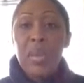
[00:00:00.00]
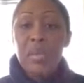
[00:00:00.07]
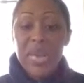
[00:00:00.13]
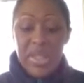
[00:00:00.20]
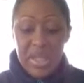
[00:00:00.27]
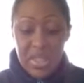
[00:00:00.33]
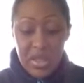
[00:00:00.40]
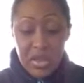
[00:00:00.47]

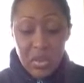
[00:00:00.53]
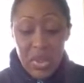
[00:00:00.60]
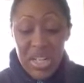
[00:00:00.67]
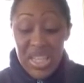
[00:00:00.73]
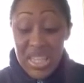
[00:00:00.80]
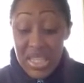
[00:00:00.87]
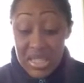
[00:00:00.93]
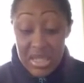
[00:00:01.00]
But this is one
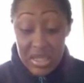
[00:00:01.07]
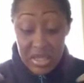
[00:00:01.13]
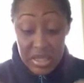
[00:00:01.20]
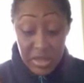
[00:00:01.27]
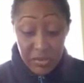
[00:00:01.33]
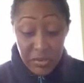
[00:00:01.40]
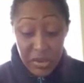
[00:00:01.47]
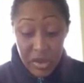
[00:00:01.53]
of the things that's
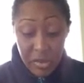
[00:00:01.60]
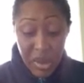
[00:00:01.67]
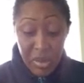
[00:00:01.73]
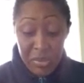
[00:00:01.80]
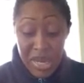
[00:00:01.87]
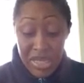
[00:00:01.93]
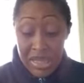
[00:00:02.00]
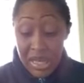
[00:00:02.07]
different
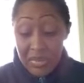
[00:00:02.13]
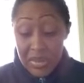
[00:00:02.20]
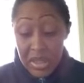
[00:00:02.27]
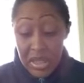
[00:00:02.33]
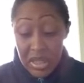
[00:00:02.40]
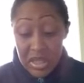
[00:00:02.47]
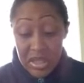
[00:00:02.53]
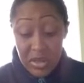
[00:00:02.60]
about my life
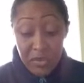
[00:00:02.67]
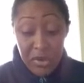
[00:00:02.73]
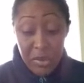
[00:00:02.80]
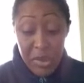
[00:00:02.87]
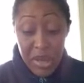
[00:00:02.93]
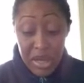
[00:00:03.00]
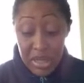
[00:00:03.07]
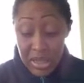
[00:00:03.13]
than is
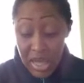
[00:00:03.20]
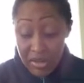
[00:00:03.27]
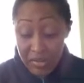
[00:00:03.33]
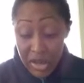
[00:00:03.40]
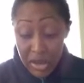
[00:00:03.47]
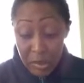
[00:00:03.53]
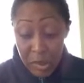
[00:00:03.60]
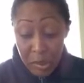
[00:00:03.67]
different about a lot of
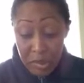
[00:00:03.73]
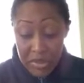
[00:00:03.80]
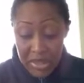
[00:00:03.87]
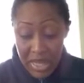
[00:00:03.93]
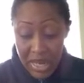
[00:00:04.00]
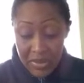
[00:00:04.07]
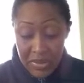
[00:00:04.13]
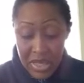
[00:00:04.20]
other people's
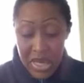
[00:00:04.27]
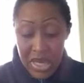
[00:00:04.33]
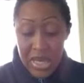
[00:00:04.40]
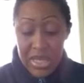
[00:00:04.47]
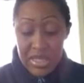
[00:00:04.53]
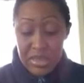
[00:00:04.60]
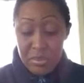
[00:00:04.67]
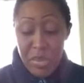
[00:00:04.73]
lives,
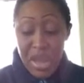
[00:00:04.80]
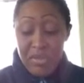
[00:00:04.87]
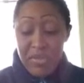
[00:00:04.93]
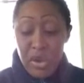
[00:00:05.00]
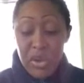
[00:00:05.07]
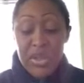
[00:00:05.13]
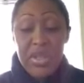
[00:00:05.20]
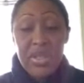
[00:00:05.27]
is my
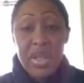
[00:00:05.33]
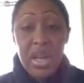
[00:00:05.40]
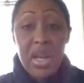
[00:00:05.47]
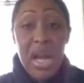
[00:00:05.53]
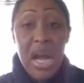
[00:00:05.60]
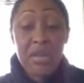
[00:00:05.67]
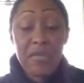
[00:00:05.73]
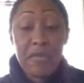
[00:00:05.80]
focus is
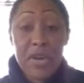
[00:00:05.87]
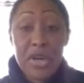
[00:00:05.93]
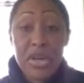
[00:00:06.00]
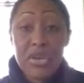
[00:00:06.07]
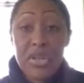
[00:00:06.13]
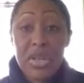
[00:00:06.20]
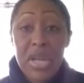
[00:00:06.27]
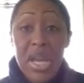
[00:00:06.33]
on God
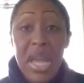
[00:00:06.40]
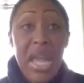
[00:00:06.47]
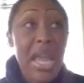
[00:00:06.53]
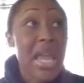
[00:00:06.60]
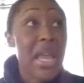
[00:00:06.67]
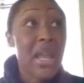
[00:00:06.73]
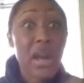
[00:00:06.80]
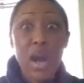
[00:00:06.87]
first
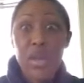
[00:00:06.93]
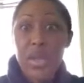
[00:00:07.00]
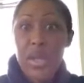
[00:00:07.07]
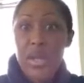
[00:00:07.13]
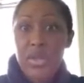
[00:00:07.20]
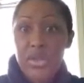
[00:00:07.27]
and all that